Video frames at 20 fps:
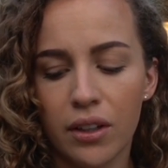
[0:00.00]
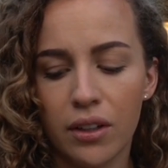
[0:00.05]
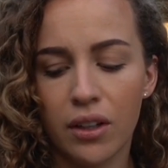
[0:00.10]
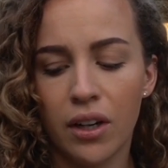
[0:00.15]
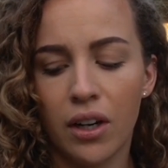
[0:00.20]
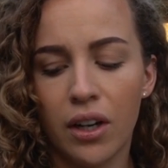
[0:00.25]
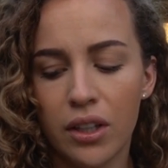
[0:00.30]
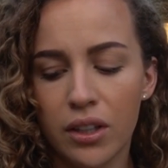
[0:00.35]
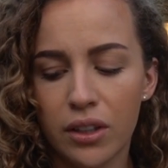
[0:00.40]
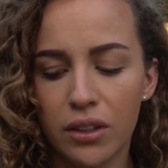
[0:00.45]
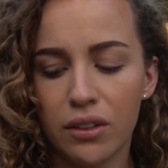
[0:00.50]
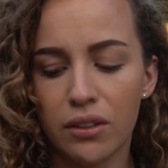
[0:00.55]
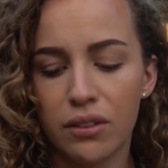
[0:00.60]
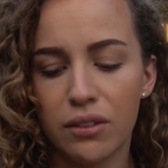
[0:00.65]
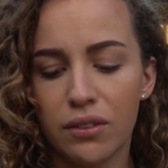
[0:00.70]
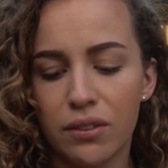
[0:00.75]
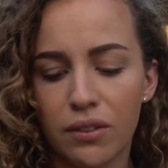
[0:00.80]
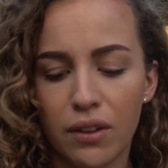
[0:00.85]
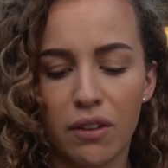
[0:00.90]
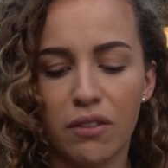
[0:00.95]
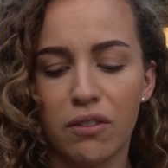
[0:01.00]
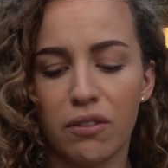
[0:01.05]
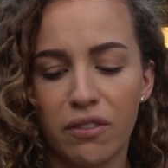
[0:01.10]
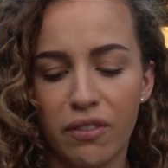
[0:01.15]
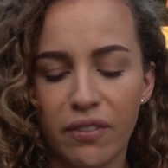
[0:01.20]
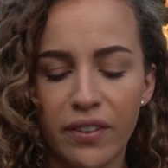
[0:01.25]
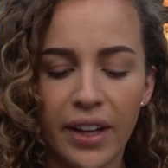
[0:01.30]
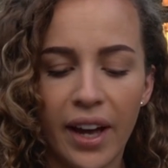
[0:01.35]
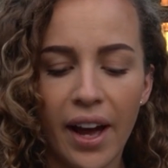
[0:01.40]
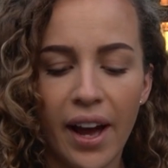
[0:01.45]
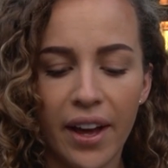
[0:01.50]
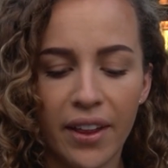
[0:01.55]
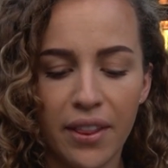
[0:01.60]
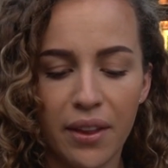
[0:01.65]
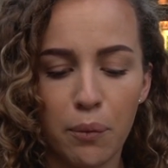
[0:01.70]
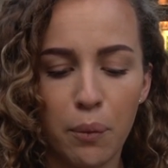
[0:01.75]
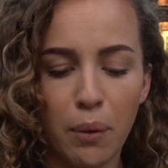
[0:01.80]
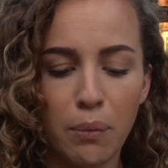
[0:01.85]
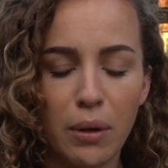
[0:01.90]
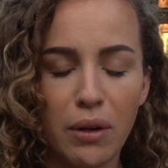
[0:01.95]
kind of forget
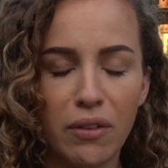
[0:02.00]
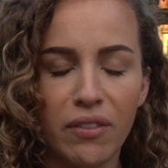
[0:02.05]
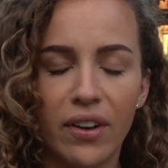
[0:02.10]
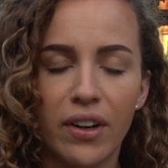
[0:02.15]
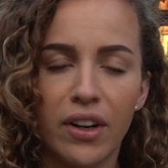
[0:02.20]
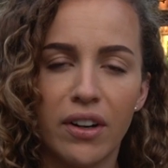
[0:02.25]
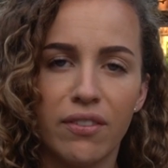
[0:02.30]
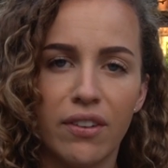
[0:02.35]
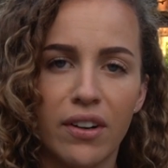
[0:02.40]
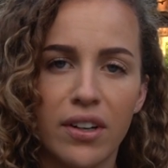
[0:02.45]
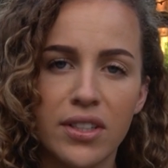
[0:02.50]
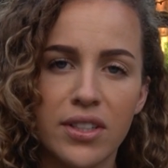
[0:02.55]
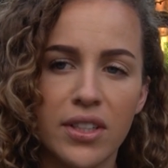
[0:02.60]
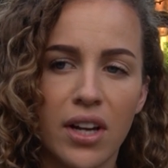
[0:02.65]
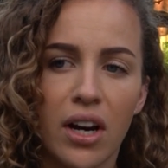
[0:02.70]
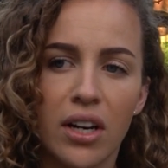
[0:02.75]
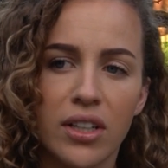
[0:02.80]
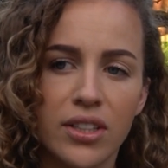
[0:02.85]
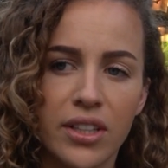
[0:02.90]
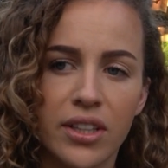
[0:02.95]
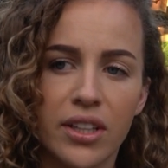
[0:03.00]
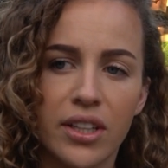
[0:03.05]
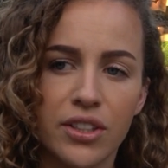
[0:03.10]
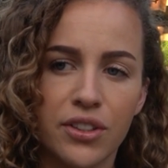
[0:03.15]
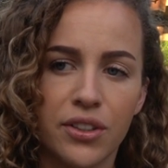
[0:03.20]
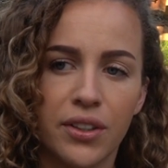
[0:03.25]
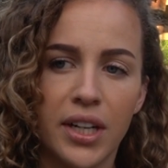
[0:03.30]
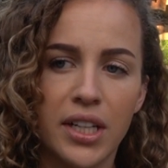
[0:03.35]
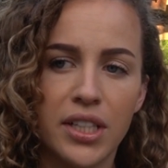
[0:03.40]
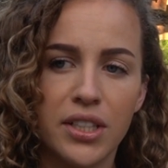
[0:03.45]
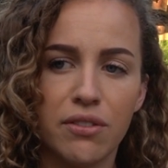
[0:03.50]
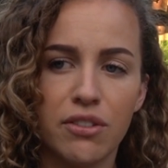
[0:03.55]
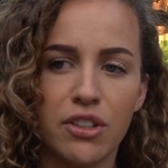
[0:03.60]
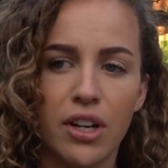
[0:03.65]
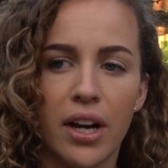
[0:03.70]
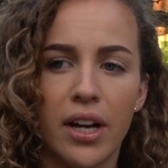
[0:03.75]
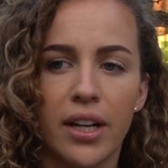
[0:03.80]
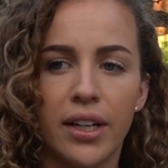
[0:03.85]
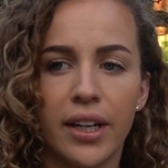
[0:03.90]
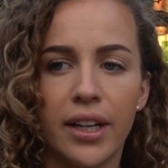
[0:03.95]
that when we very first started this creative
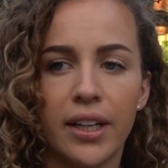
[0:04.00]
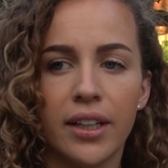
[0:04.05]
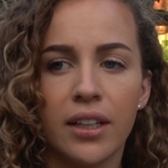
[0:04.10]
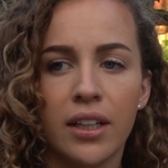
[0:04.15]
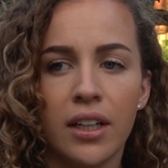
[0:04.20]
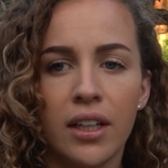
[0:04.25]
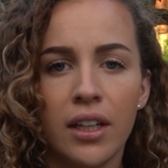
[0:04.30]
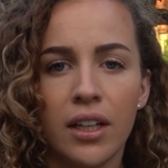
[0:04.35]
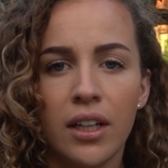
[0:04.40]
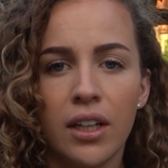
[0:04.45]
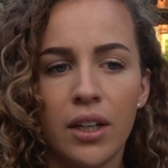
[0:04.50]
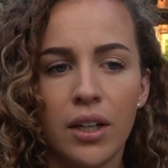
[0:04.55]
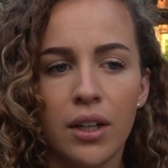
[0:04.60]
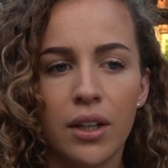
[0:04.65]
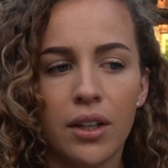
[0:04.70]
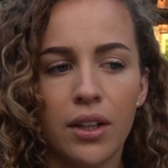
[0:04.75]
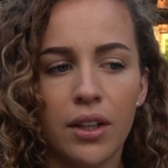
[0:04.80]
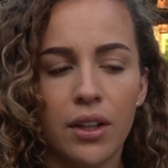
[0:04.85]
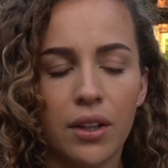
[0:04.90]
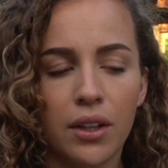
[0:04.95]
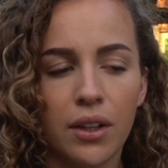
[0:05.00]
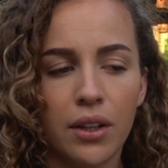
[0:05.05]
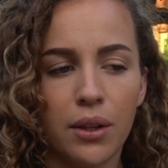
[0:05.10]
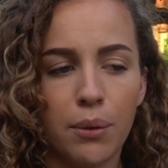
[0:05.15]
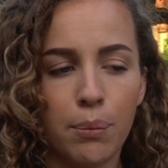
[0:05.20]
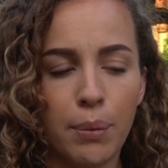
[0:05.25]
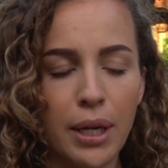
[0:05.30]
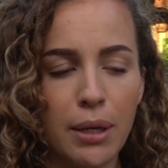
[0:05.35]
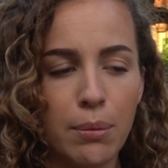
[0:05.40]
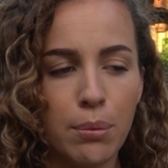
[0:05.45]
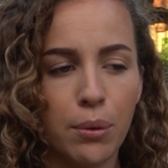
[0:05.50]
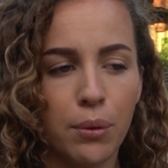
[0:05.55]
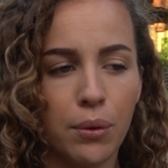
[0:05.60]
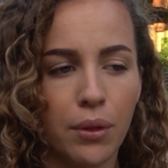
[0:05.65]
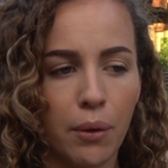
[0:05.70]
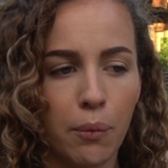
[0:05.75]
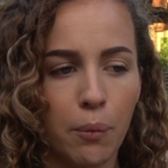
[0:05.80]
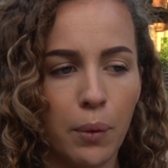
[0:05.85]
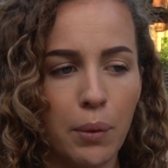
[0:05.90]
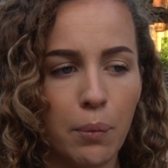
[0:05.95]
journey, the people
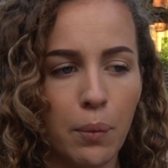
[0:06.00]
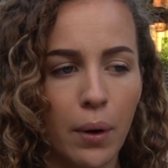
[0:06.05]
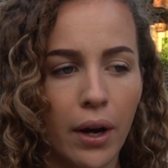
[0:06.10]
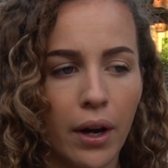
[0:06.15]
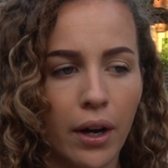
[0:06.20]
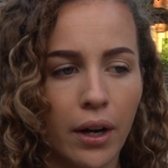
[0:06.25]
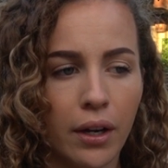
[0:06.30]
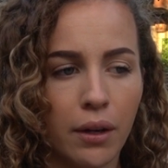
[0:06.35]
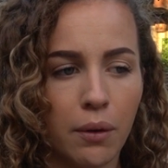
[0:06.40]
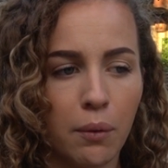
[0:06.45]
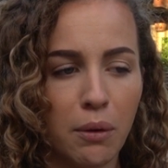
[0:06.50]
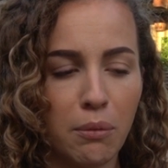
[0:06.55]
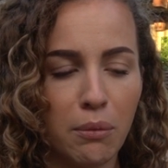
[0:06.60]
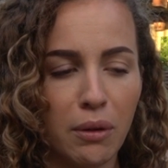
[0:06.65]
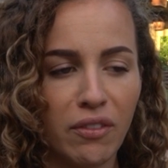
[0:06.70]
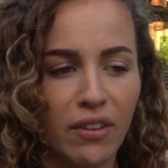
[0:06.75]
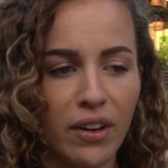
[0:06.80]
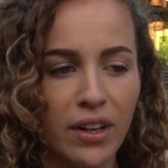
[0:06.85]
that we were when we